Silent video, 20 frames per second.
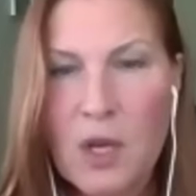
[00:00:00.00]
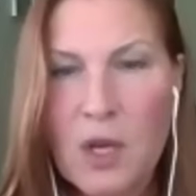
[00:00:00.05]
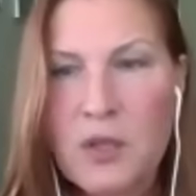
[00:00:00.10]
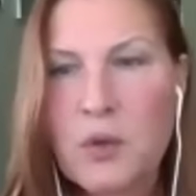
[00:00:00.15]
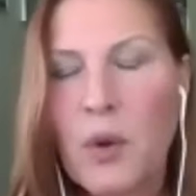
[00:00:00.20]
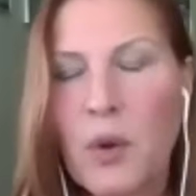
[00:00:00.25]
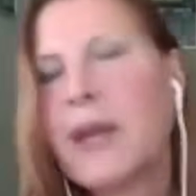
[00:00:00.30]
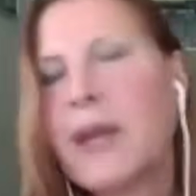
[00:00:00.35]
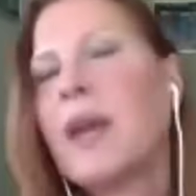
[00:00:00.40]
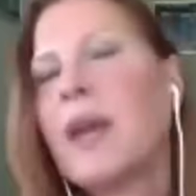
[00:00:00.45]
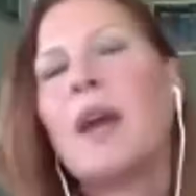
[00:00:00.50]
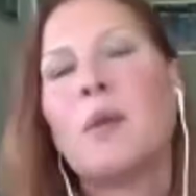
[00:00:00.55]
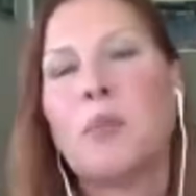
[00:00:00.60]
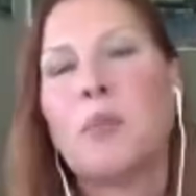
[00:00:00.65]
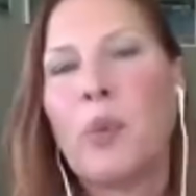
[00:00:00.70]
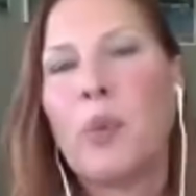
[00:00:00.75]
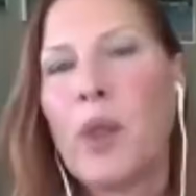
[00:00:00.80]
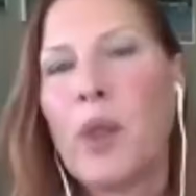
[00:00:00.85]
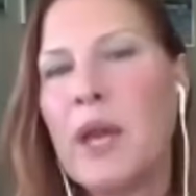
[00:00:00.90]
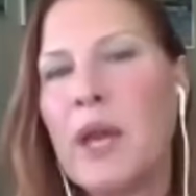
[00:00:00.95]
So I
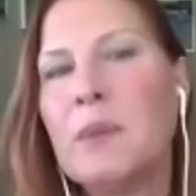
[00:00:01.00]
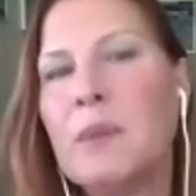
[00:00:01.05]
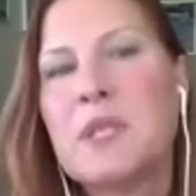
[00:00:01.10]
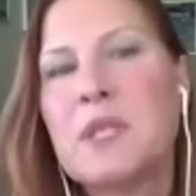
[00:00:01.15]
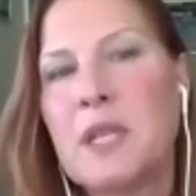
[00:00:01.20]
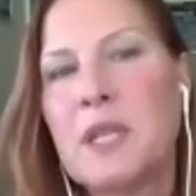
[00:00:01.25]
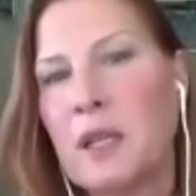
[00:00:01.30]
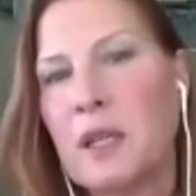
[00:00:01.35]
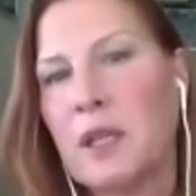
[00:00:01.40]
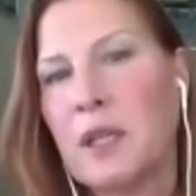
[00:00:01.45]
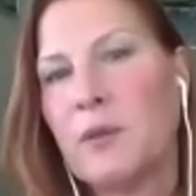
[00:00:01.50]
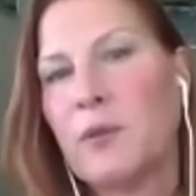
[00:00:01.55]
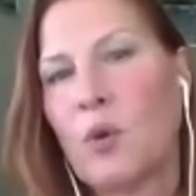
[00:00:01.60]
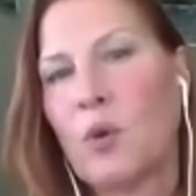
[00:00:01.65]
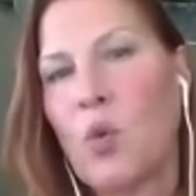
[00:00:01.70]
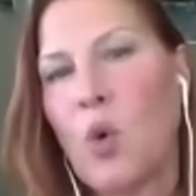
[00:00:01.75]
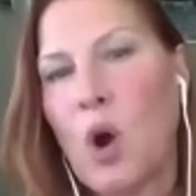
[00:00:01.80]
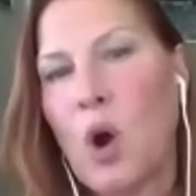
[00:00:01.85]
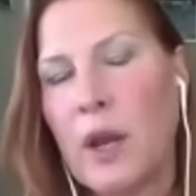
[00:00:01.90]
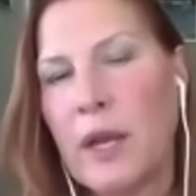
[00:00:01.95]
can't blame Stanley for
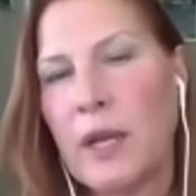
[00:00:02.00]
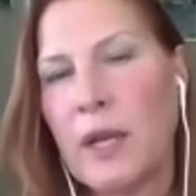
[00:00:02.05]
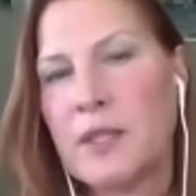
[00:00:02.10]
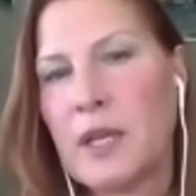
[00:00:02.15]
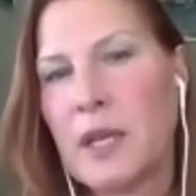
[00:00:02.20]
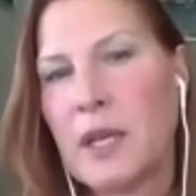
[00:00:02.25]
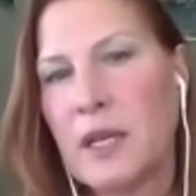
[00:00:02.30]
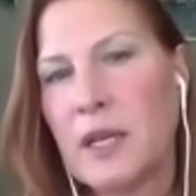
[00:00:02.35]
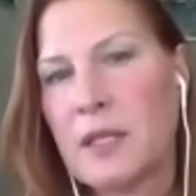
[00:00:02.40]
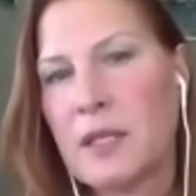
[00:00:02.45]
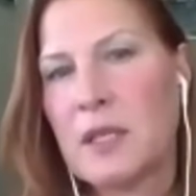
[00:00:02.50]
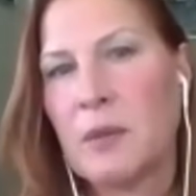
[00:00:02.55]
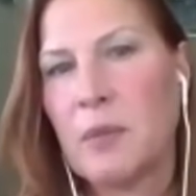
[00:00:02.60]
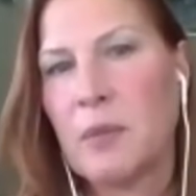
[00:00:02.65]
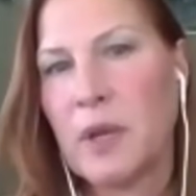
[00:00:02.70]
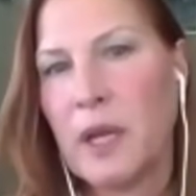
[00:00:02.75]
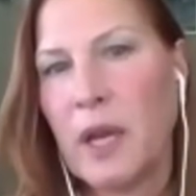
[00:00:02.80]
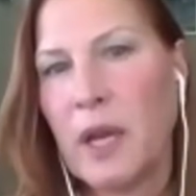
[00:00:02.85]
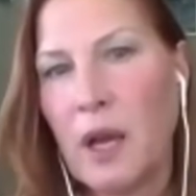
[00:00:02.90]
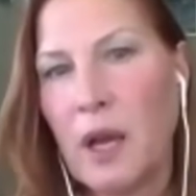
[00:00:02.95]
wanting to get
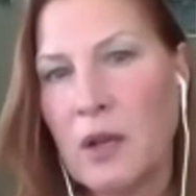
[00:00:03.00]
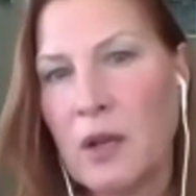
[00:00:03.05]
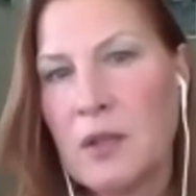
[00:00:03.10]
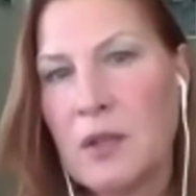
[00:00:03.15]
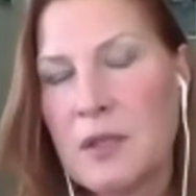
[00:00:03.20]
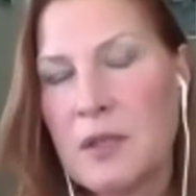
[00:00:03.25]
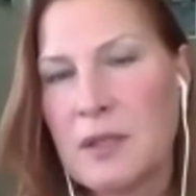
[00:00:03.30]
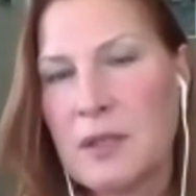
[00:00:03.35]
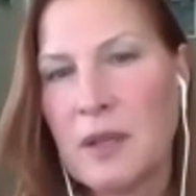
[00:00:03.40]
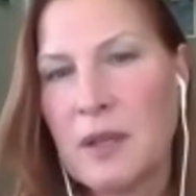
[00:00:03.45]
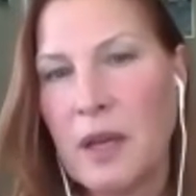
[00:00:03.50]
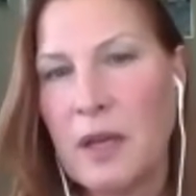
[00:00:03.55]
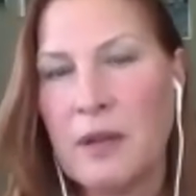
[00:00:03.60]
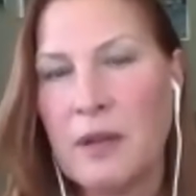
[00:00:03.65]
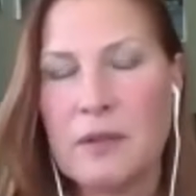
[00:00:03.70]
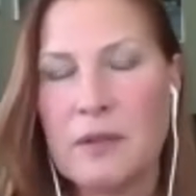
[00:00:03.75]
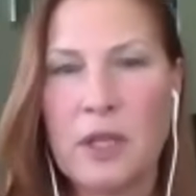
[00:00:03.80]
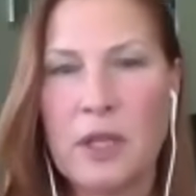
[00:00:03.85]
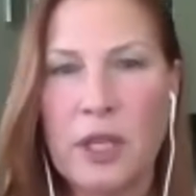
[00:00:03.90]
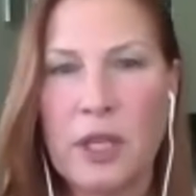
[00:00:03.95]
somebody else.
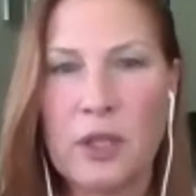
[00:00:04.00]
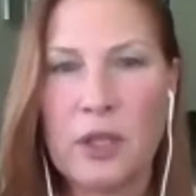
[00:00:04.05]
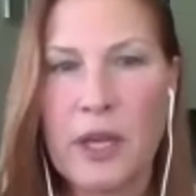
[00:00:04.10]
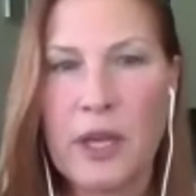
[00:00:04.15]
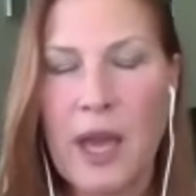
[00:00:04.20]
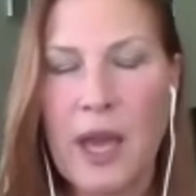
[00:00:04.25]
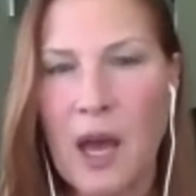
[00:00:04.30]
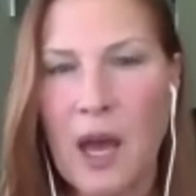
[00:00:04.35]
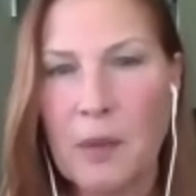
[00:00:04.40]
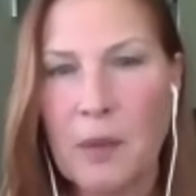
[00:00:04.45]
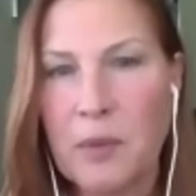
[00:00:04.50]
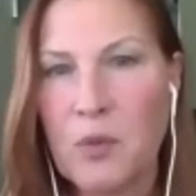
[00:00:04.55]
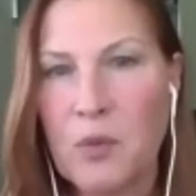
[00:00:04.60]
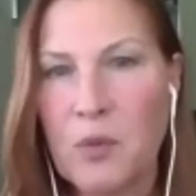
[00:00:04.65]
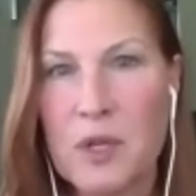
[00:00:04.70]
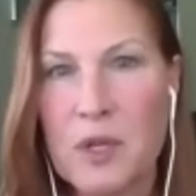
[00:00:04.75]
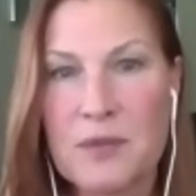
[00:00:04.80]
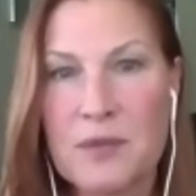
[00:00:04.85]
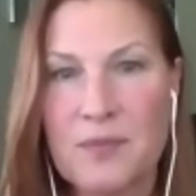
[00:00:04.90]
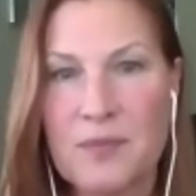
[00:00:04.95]
And clearly, Abby
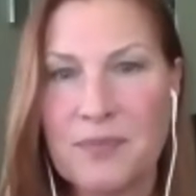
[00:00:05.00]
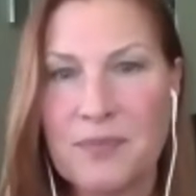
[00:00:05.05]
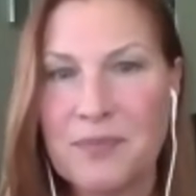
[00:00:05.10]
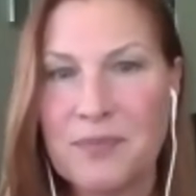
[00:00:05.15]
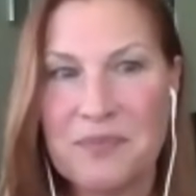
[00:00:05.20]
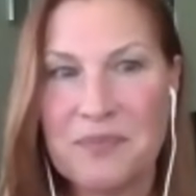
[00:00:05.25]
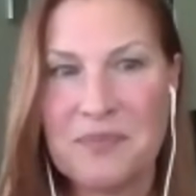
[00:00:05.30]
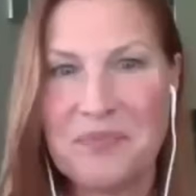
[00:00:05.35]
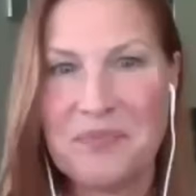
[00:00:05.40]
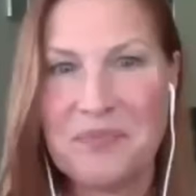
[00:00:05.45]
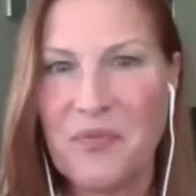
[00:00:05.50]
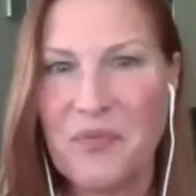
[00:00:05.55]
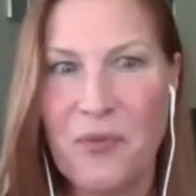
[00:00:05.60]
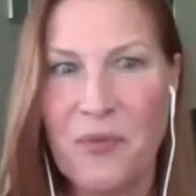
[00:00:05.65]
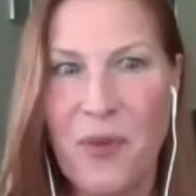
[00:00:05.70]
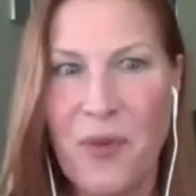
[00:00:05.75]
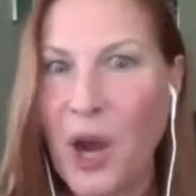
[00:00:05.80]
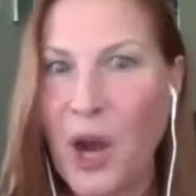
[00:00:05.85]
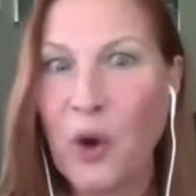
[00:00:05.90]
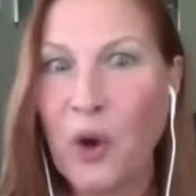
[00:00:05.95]
was
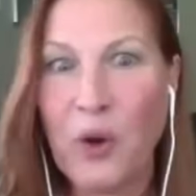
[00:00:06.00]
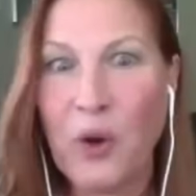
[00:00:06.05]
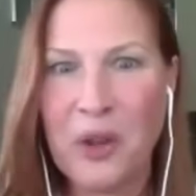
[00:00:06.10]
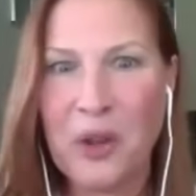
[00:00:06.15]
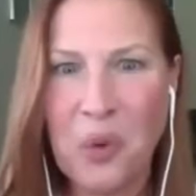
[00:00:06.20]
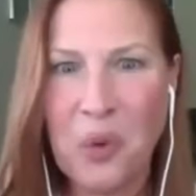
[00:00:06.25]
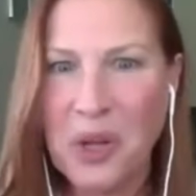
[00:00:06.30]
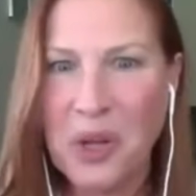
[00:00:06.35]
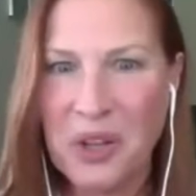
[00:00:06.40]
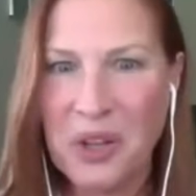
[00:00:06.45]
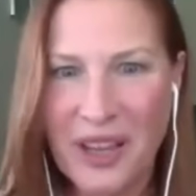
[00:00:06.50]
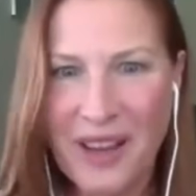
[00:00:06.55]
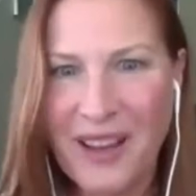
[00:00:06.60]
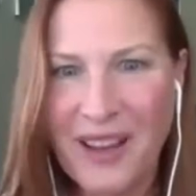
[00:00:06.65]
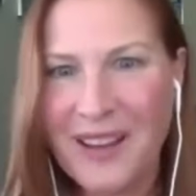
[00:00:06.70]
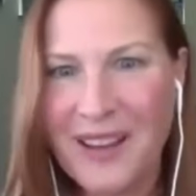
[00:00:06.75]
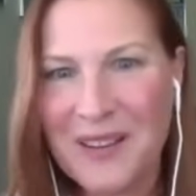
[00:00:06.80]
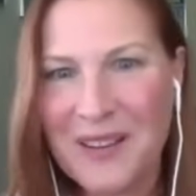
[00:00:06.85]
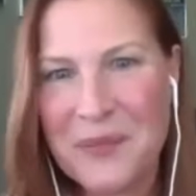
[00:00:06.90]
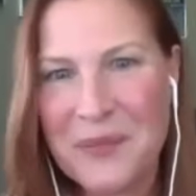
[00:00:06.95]
very
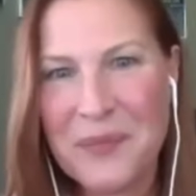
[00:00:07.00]
willing.